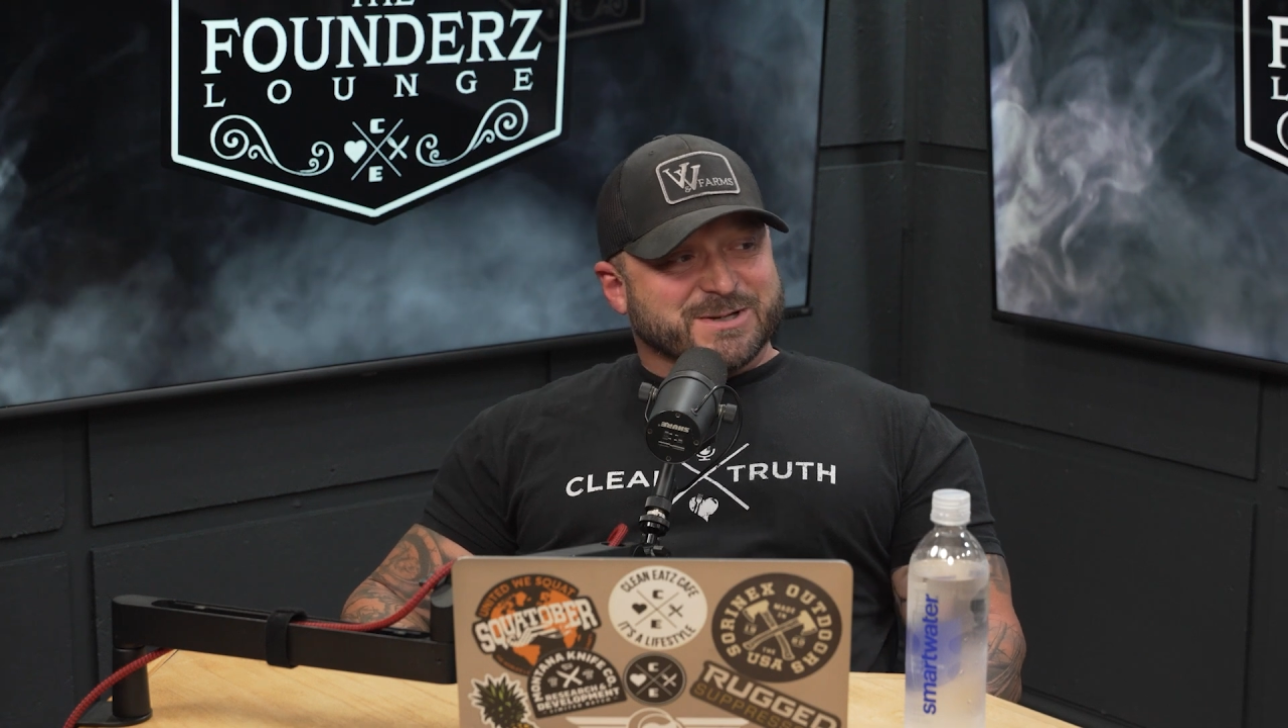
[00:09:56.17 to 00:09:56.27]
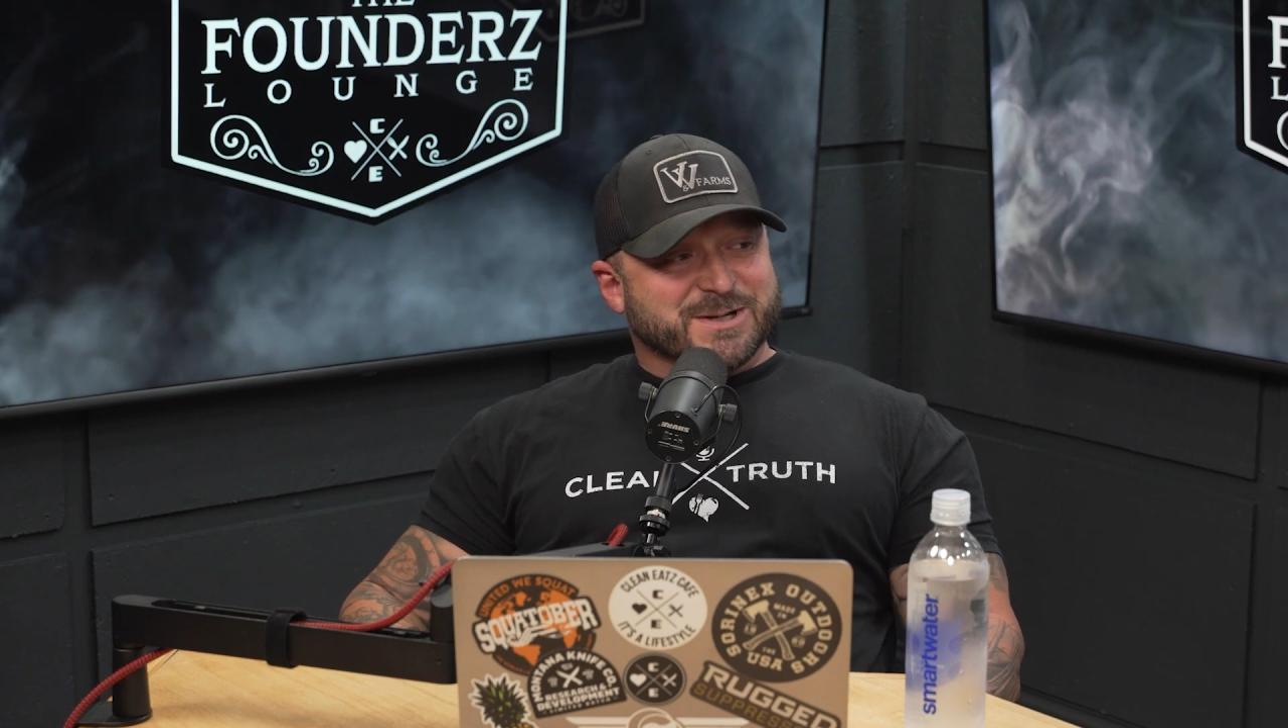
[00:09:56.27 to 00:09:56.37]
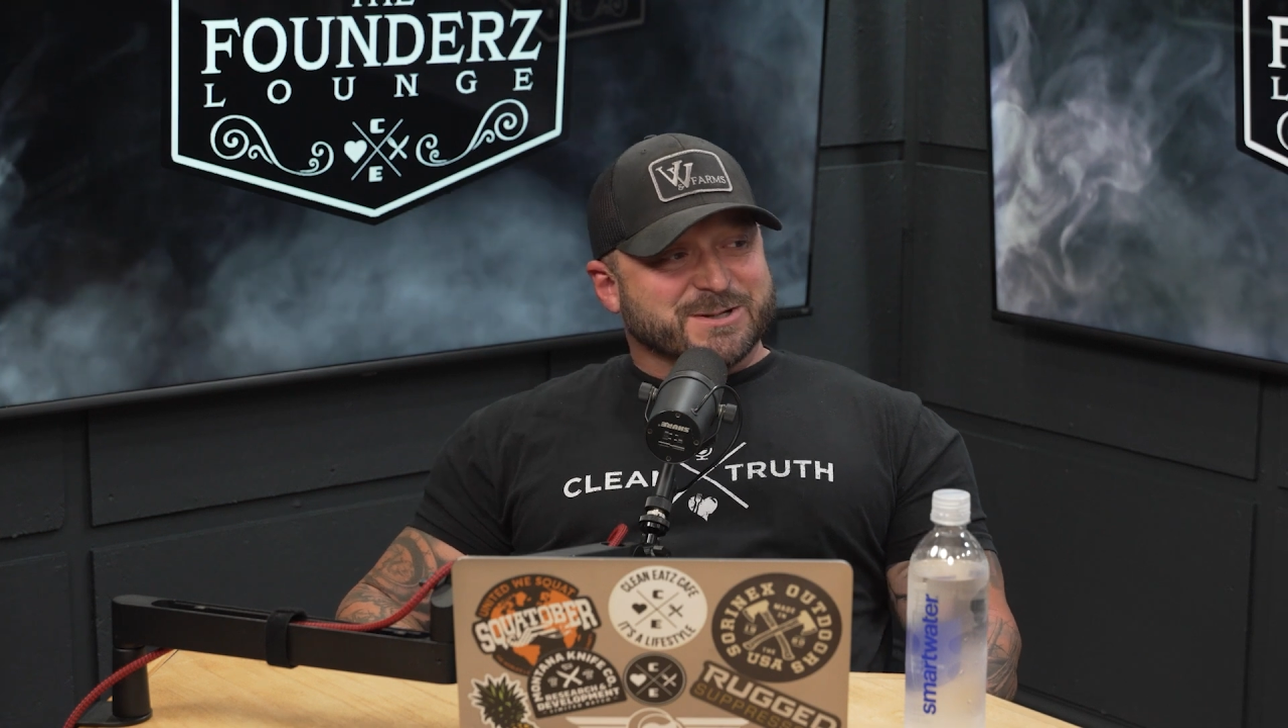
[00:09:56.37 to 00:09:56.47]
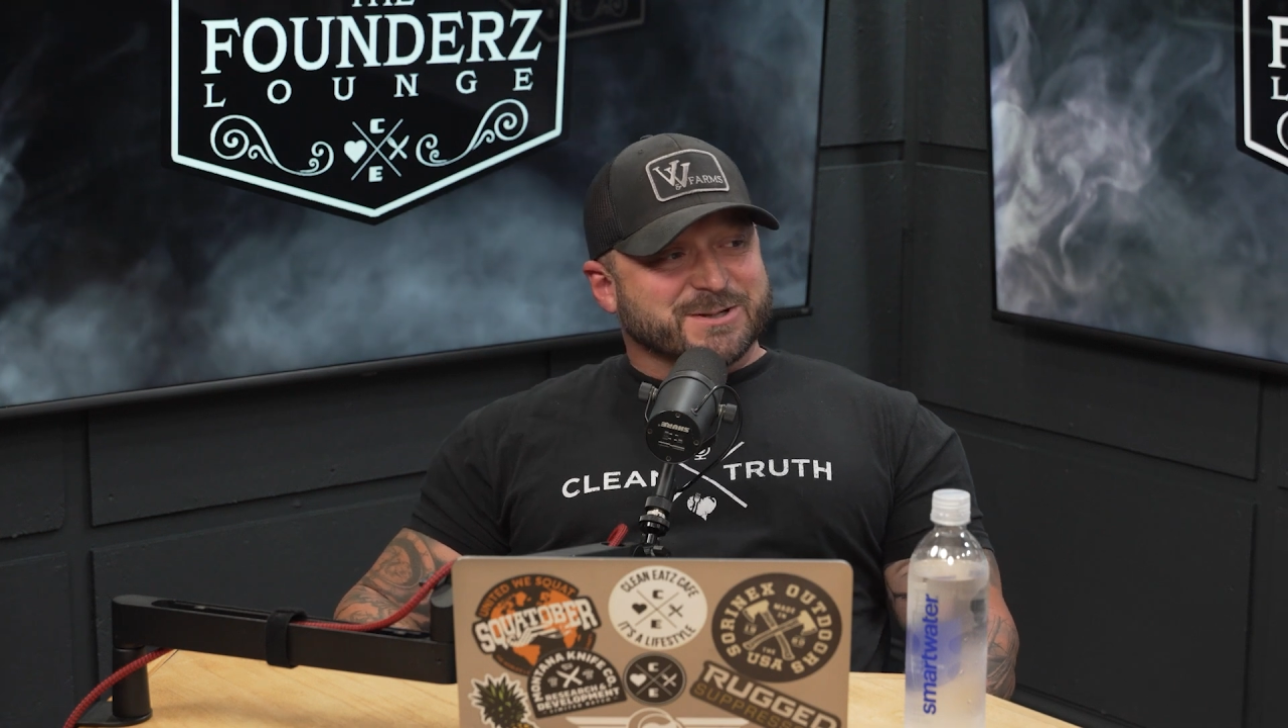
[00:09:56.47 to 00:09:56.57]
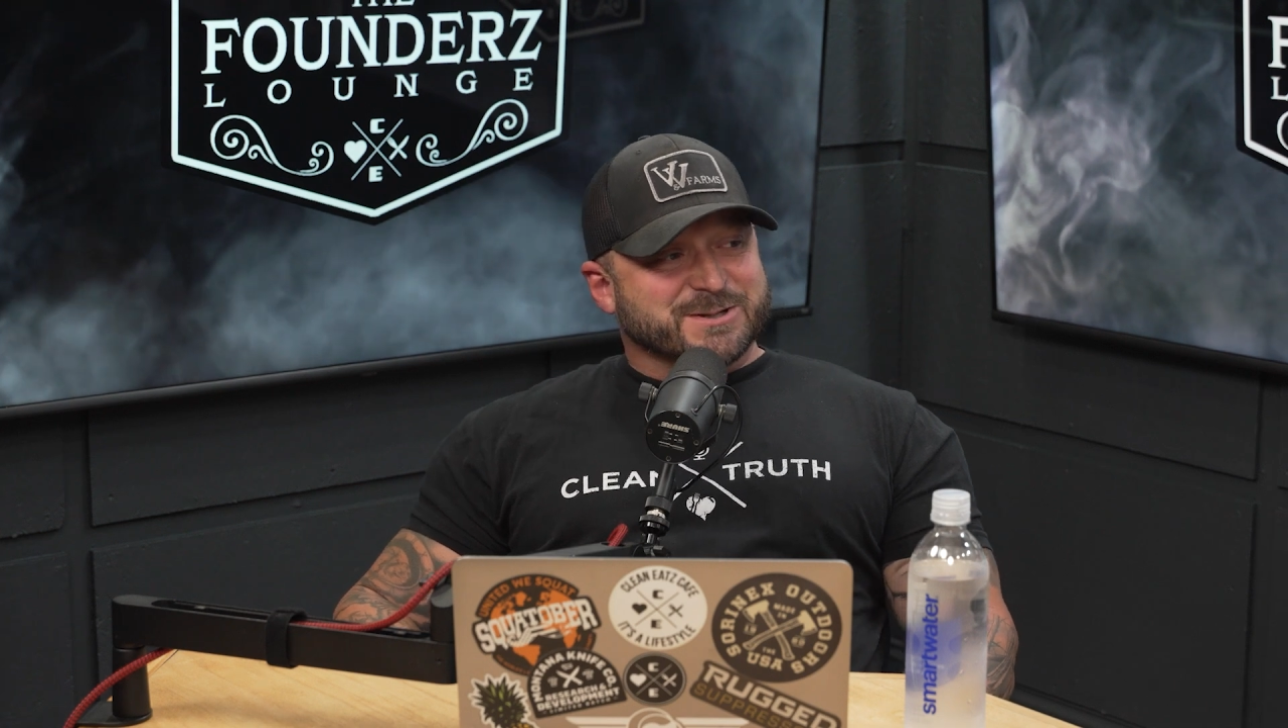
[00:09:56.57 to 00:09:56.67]

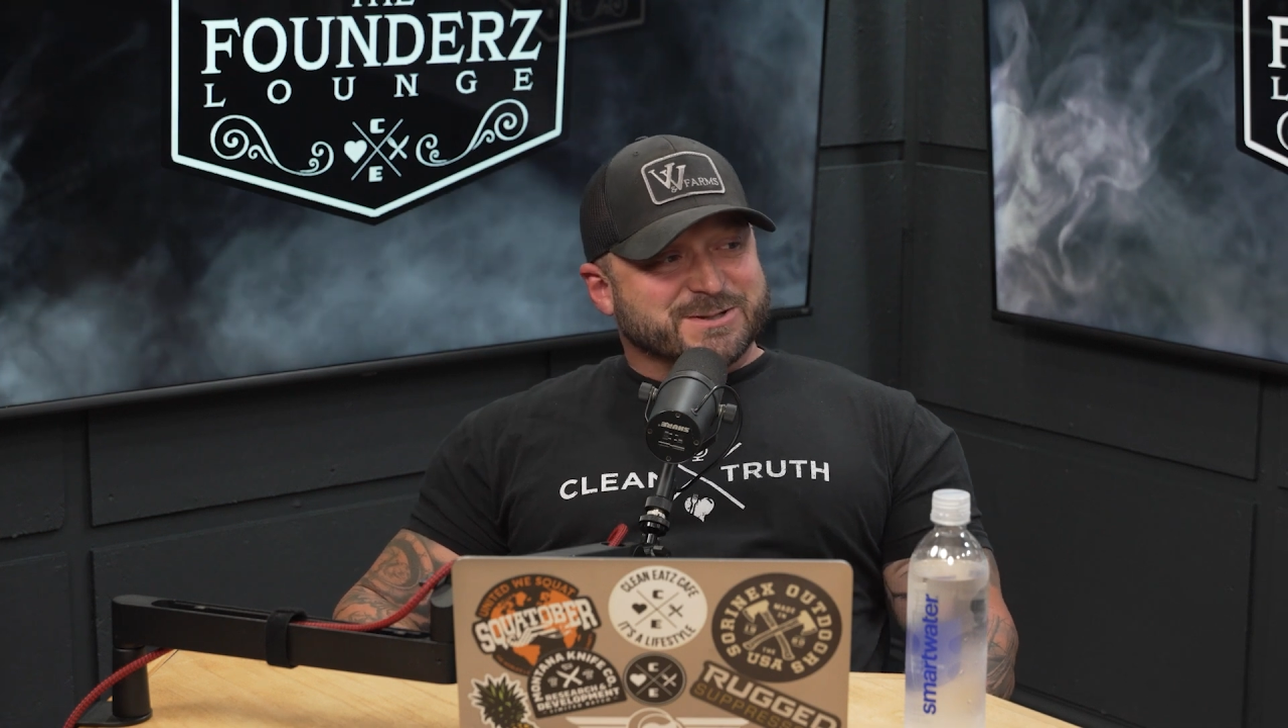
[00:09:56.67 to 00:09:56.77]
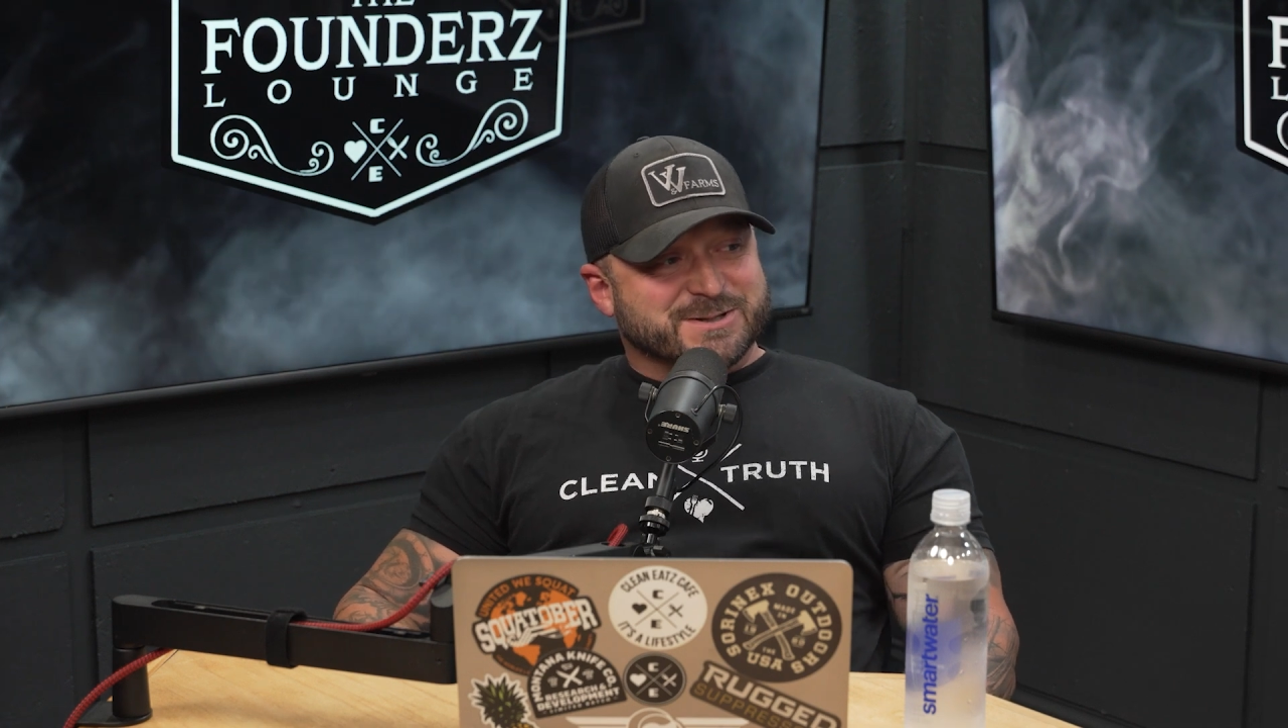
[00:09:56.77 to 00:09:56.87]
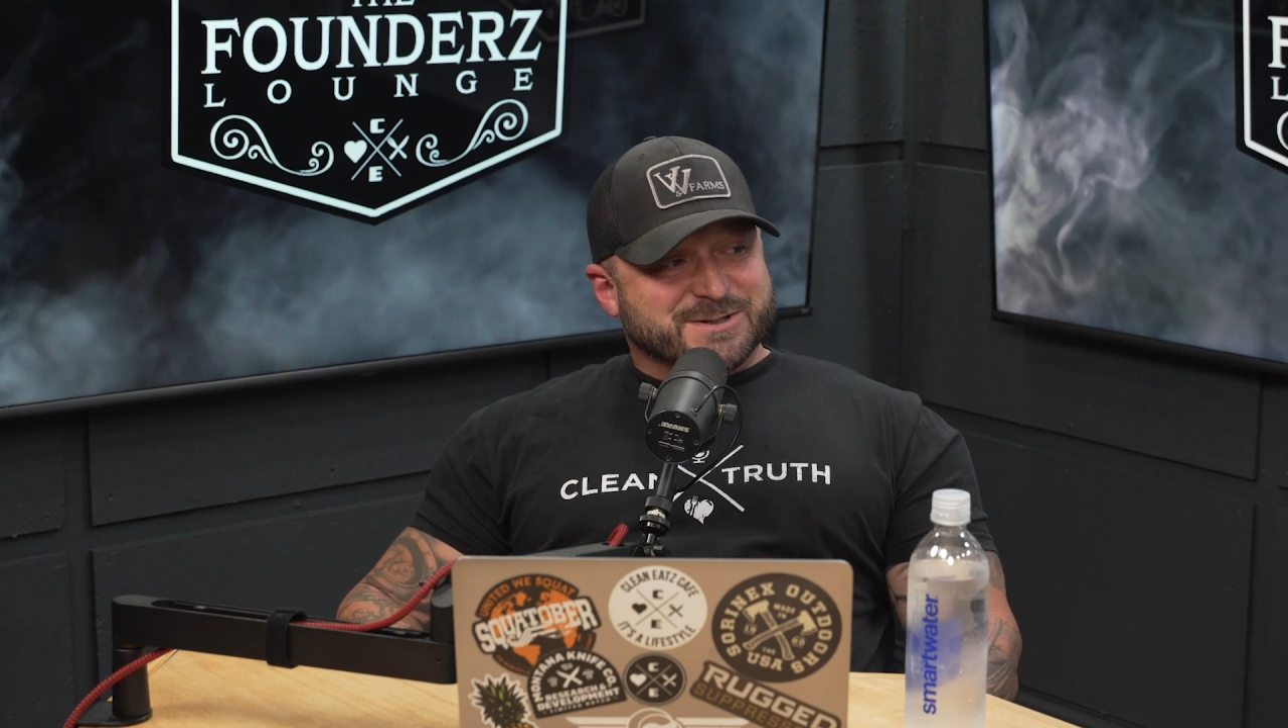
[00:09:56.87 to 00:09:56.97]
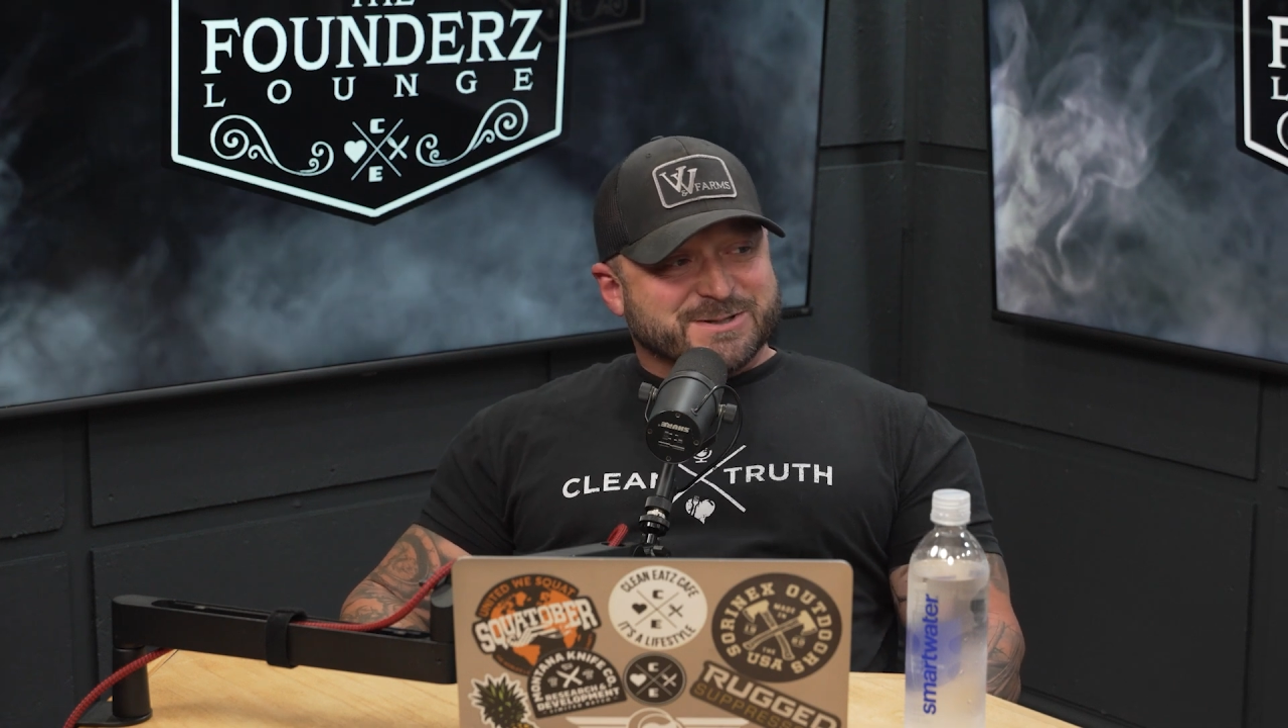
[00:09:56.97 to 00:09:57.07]
10 years?